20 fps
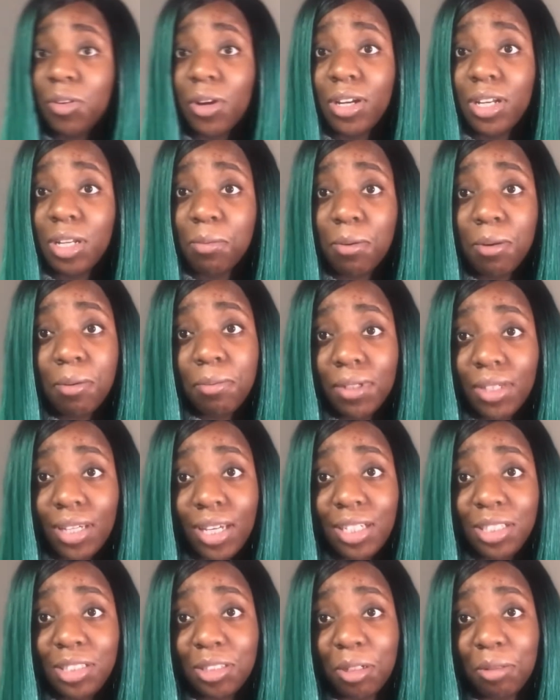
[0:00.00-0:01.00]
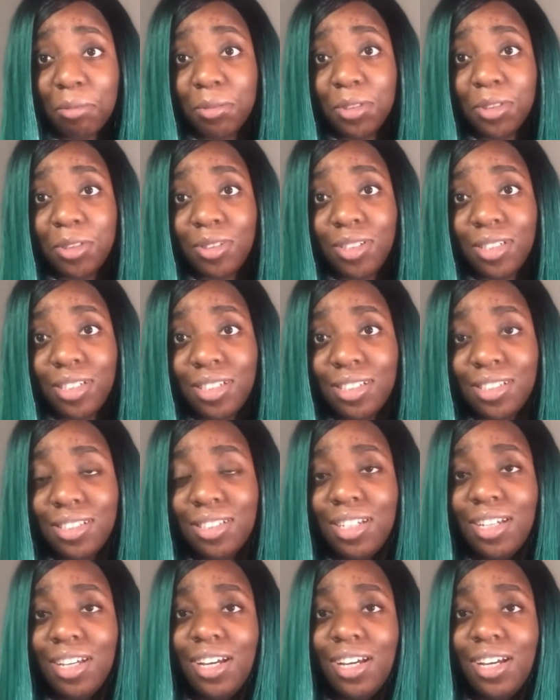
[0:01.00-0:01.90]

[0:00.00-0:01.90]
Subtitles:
any publication opportunities,